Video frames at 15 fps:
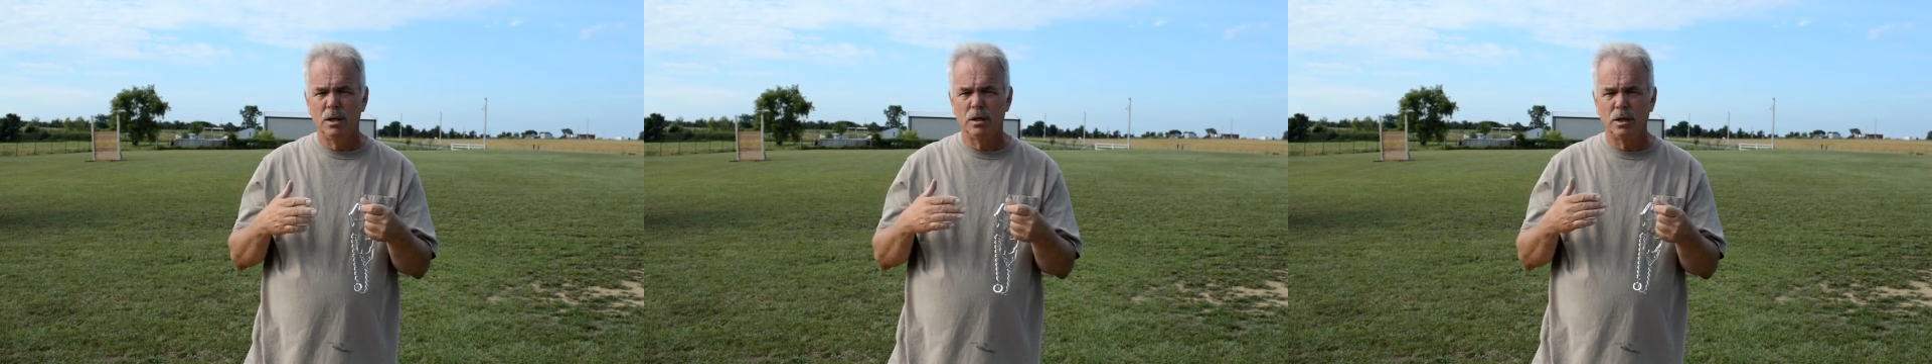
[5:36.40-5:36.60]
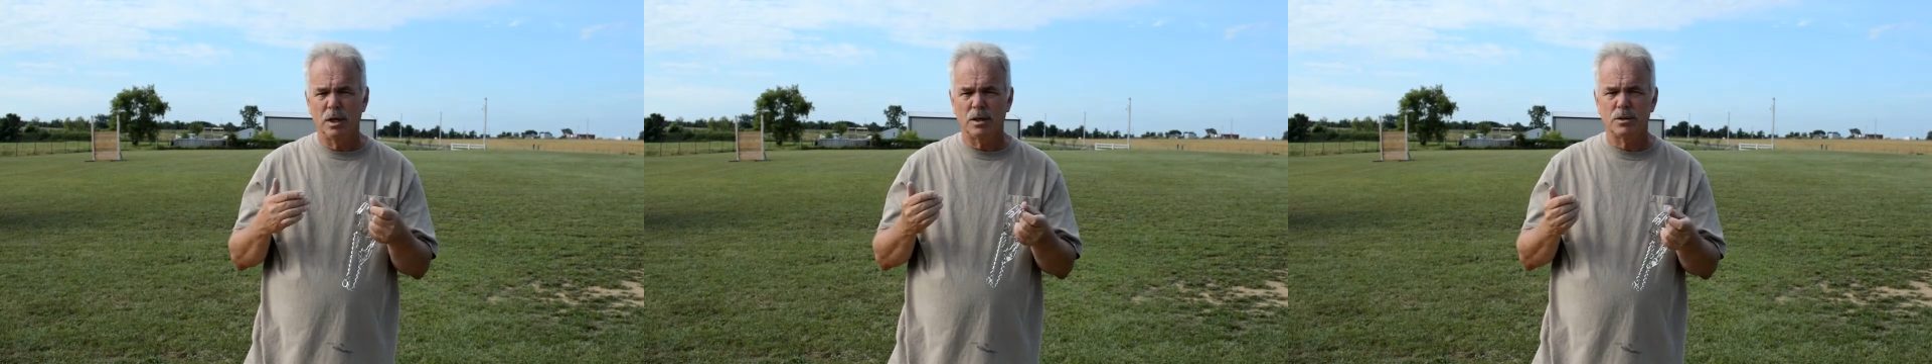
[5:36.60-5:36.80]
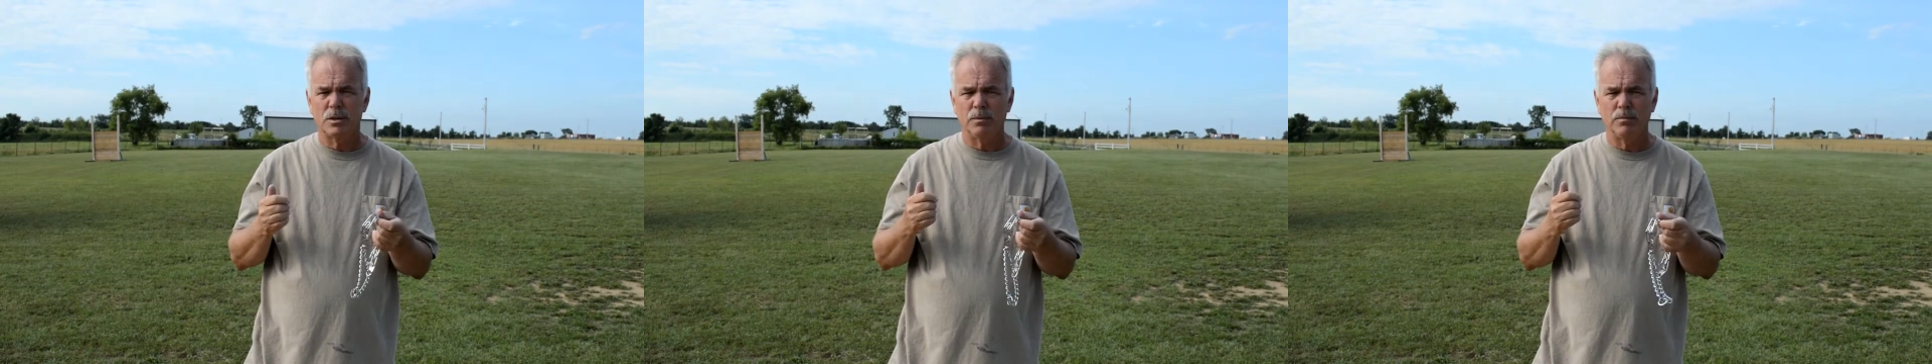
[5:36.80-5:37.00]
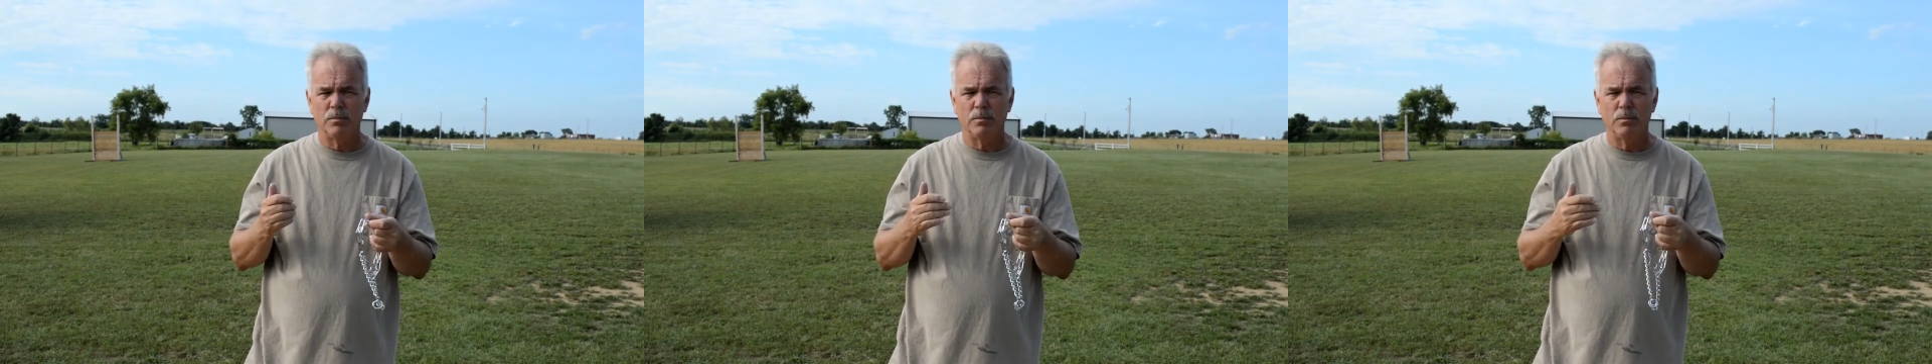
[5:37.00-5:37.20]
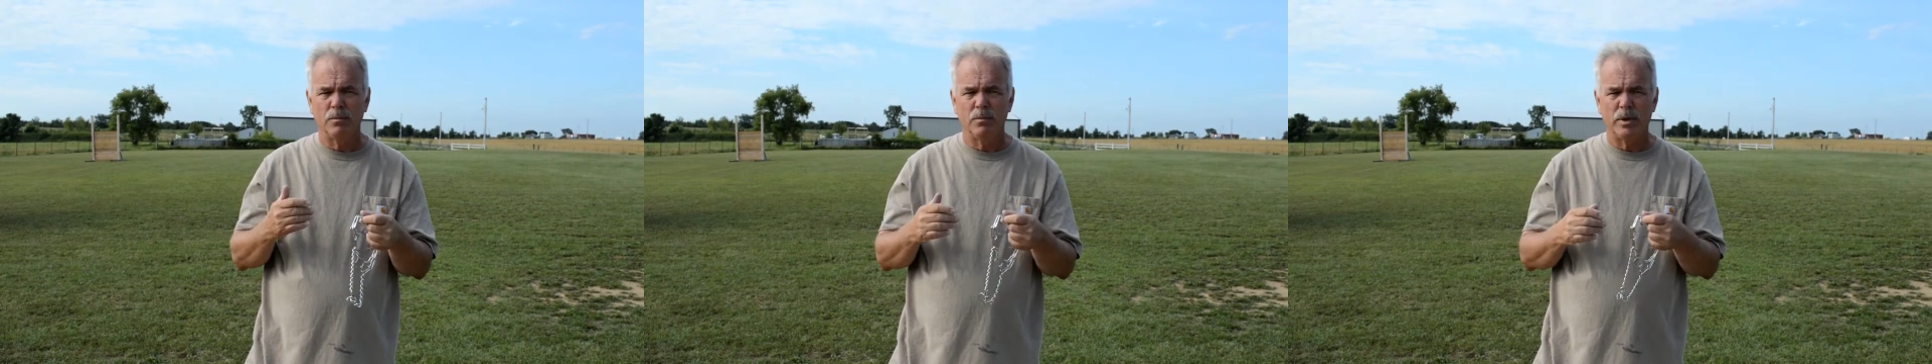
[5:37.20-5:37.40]
get some
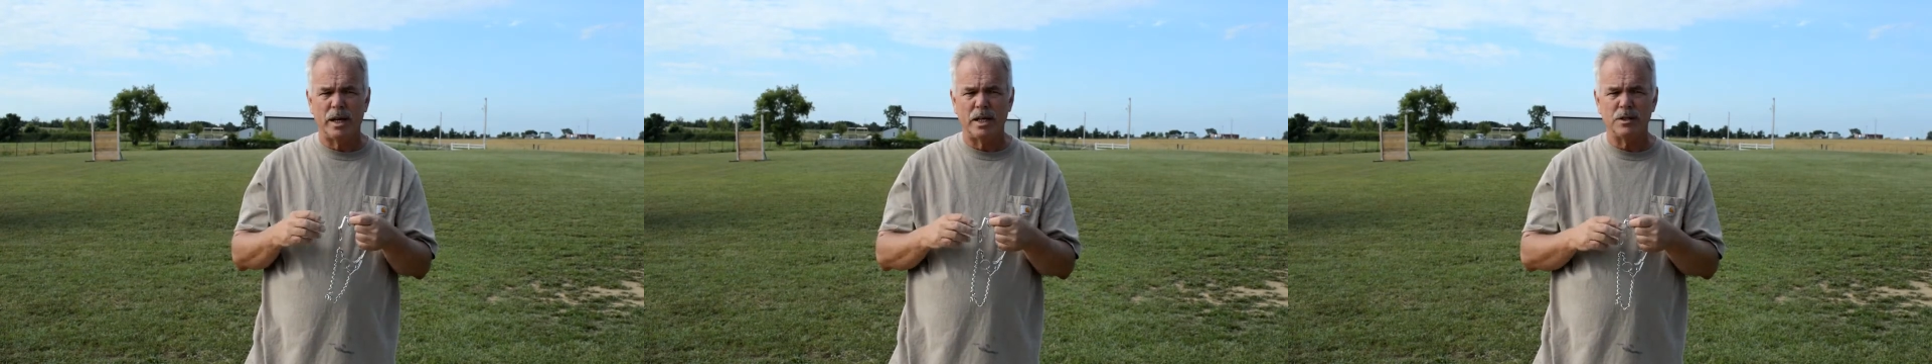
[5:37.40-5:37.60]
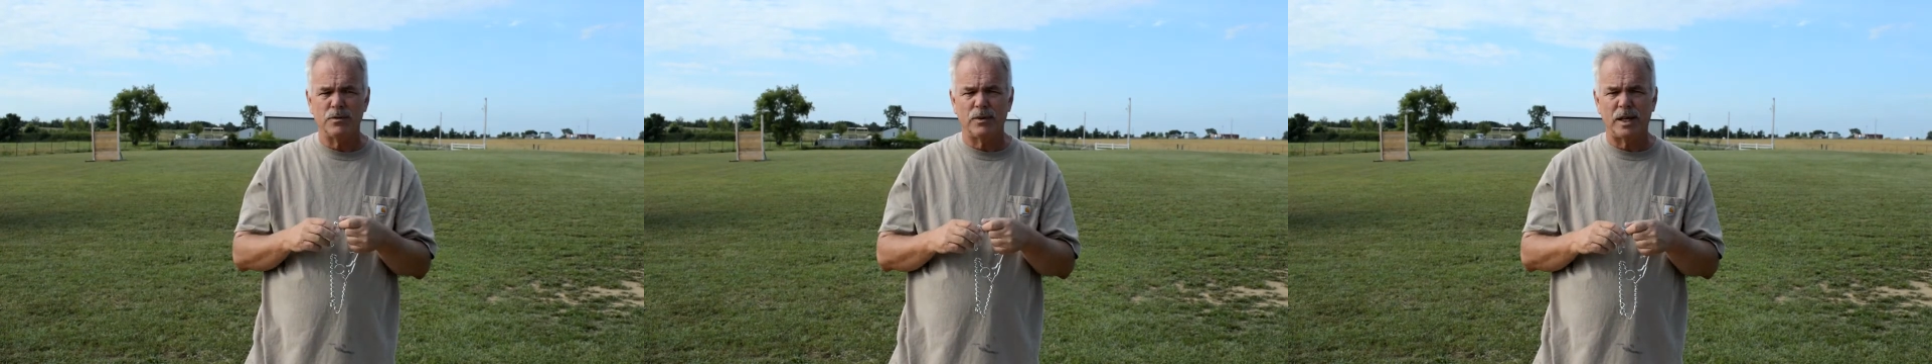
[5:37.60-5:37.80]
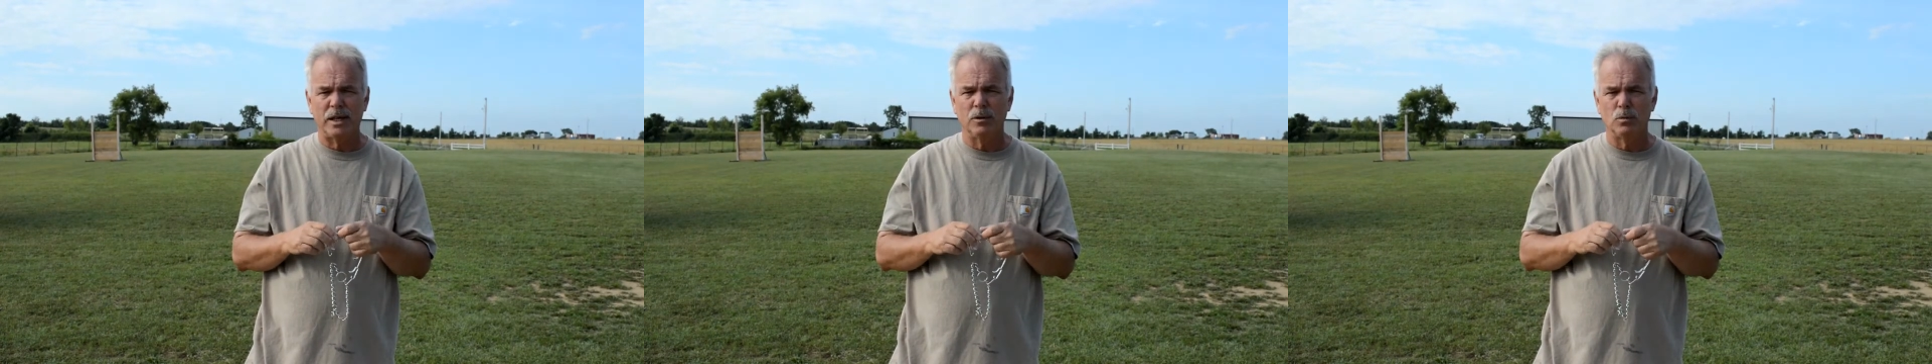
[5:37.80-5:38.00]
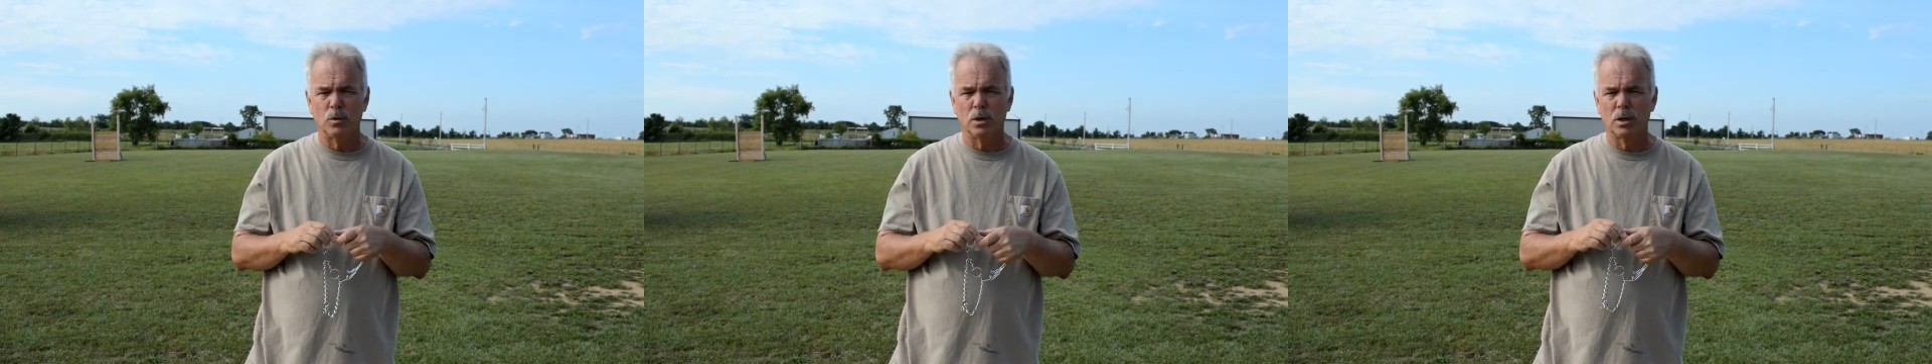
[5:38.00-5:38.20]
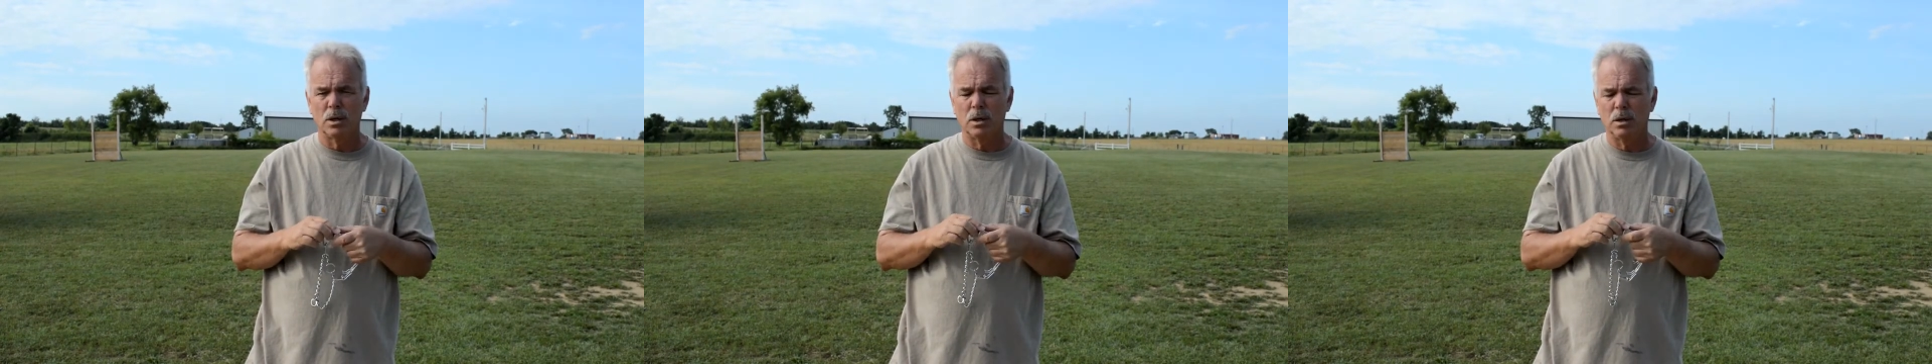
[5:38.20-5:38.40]
nice fine
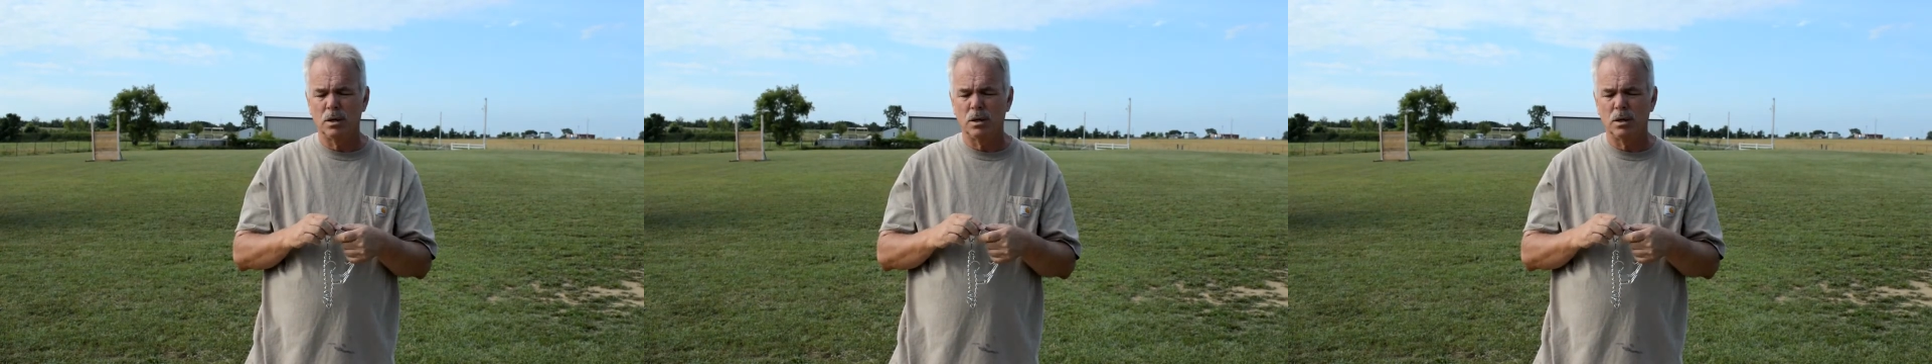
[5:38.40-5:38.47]
work,